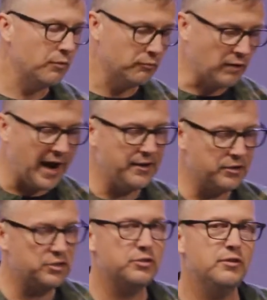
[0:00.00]
writer
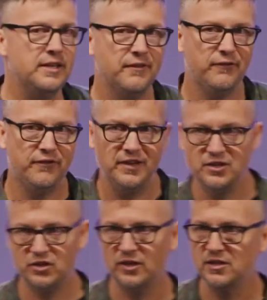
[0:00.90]
to the
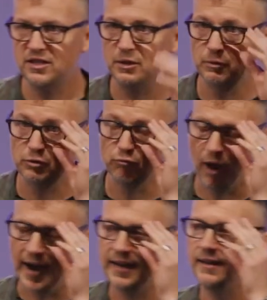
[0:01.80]
Ephesians, he was
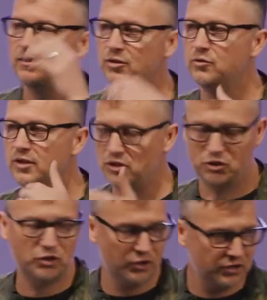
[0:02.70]
writing to this
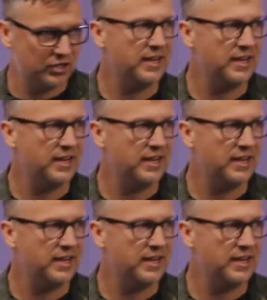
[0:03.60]
church in